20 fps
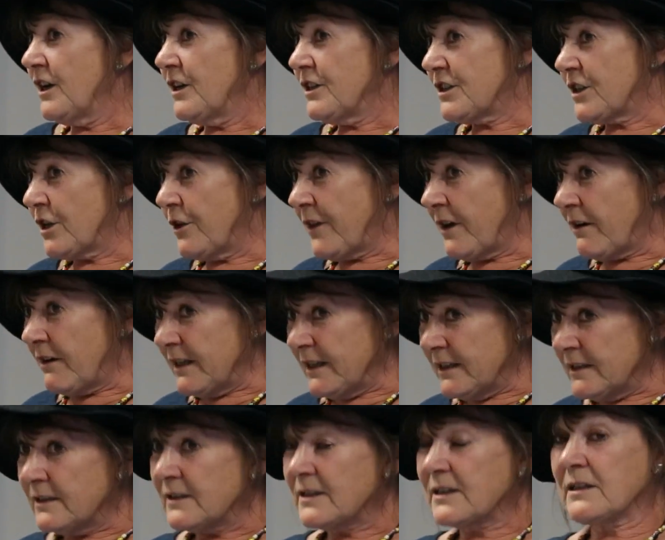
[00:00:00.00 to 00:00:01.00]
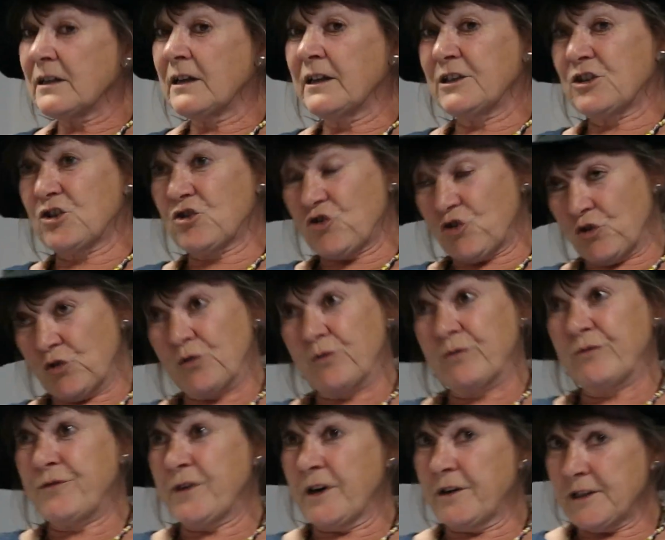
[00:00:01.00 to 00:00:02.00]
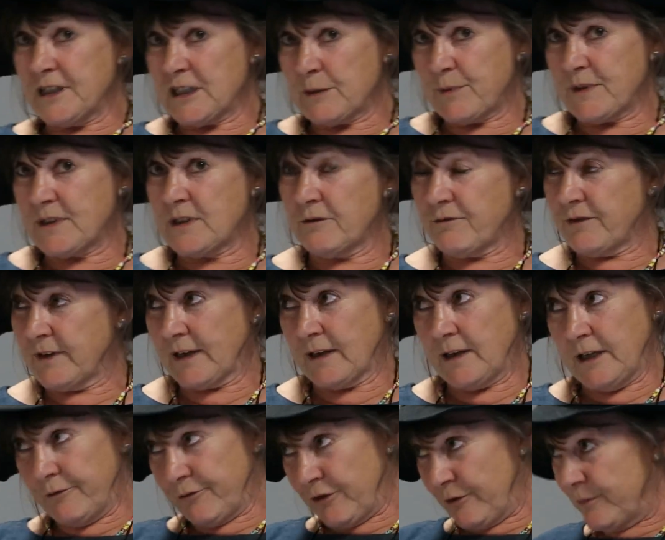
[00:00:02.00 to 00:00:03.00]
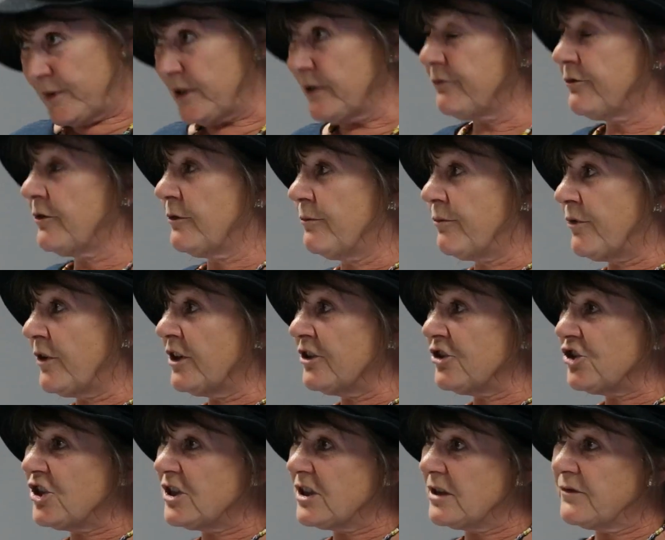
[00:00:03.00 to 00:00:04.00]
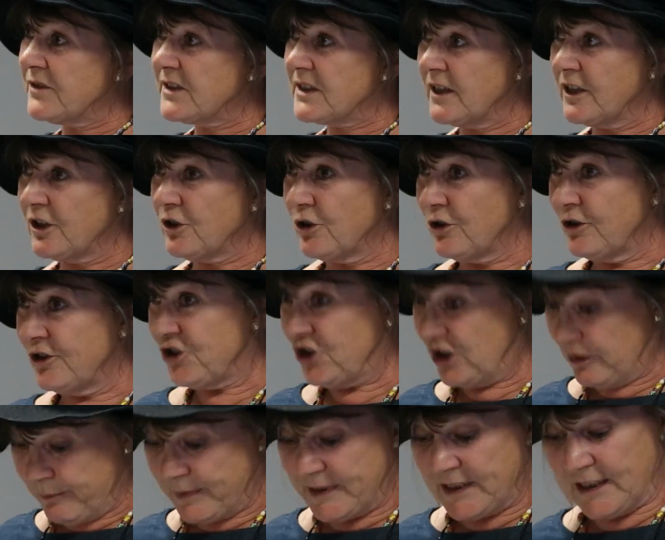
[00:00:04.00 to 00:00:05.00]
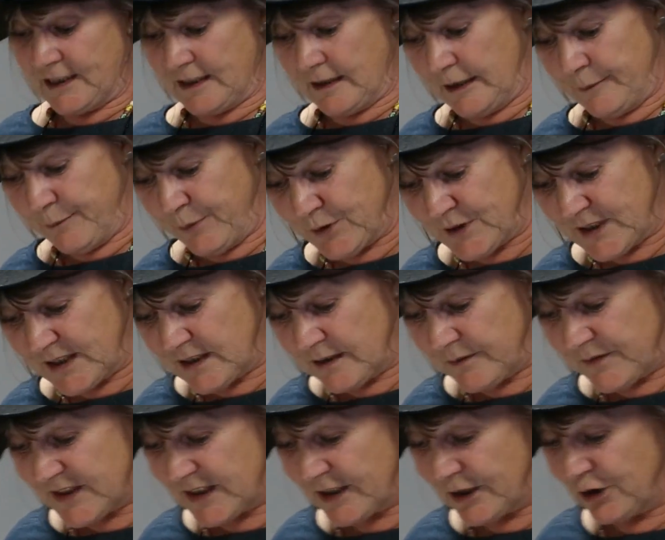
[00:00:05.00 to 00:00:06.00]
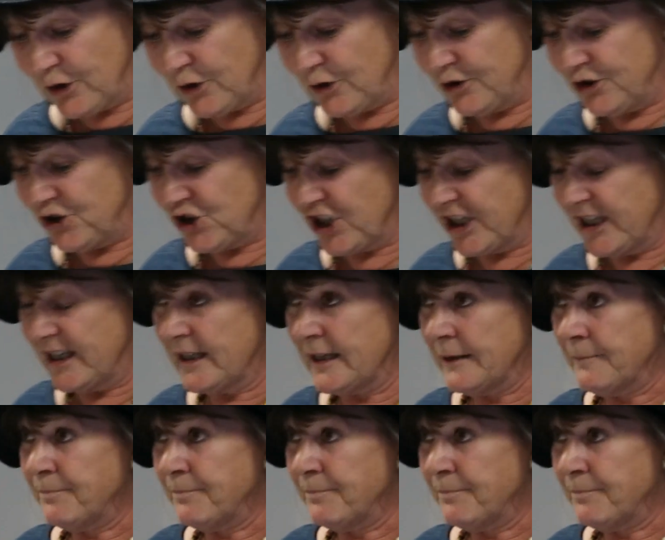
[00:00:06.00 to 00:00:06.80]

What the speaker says: So they're insights drawn very specifically from different branches of psychology, particularly positive psychology.